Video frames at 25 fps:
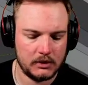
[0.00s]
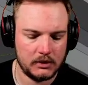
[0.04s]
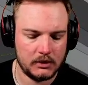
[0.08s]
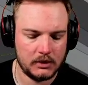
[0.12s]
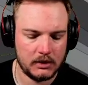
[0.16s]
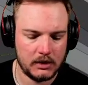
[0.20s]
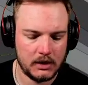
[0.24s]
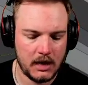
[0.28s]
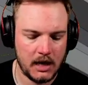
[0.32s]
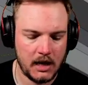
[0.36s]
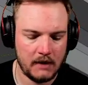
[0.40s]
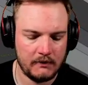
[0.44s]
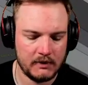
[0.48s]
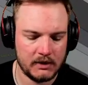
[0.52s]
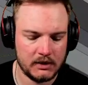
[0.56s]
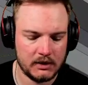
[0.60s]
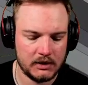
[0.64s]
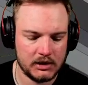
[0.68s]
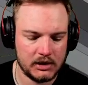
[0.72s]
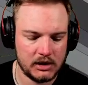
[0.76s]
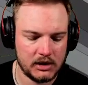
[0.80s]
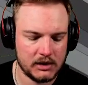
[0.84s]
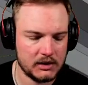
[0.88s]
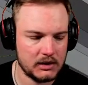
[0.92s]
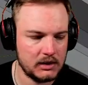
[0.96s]
I haven't
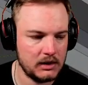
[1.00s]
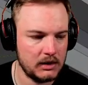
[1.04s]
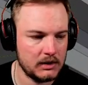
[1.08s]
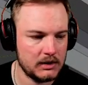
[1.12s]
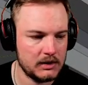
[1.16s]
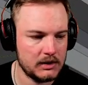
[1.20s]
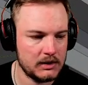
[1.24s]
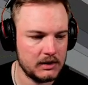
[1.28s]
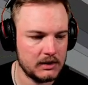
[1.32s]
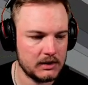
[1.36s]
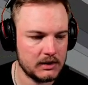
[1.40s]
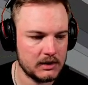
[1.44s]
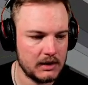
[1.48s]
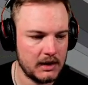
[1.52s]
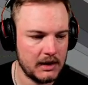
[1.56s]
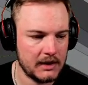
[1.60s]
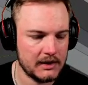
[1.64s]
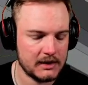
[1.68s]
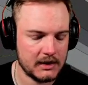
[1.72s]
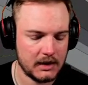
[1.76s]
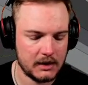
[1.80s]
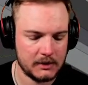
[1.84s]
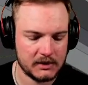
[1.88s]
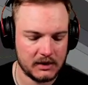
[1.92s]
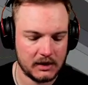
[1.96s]
adjusted it since last
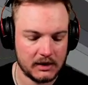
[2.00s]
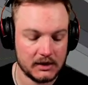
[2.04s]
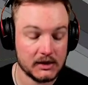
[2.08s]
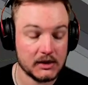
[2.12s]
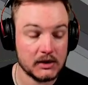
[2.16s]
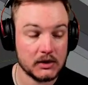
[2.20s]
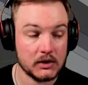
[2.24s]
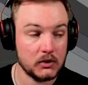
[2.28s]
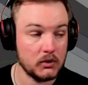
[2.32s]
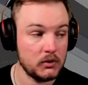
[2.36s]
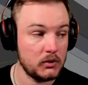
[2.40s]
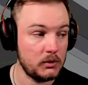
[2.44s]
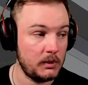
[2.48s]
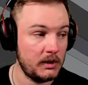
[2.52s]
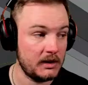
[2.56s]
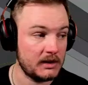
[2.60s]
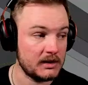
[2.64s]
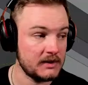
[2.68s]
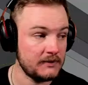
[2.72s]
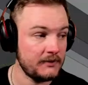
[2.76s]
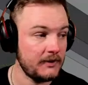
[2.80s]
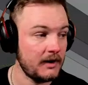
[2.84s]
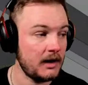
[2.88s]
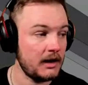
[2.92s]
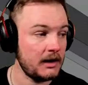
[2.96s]
time, so I assume it's
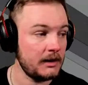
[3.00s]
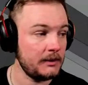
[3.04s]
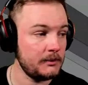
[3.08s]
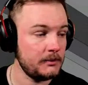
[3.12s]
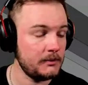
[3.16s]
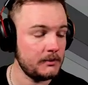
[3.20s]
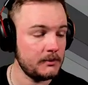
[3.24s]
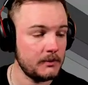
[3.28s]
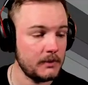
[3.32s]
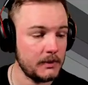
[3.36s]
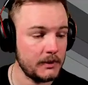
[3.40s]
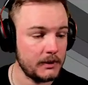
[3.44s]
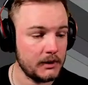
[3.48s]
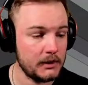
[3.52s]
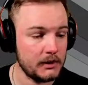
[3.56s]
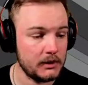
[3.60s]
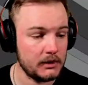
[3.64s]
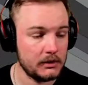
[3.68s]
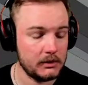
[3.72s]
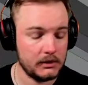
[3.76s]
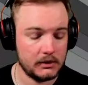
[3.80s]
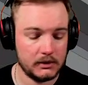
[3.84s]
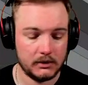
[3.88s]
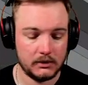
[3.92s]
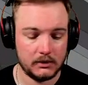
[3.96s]
fine. Let
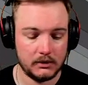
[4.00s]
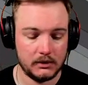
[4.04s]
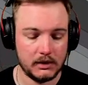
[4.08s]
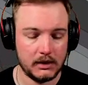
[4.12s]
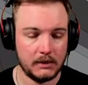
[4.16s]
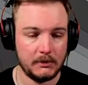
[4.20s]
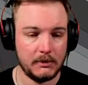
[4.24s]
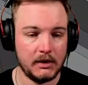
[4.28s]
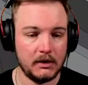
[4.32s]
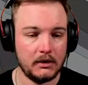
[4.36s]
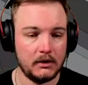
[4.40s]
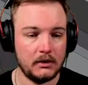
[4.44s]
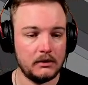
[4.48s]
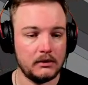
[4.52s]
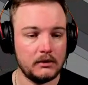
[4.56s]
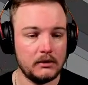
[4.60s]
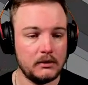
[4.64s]
me know.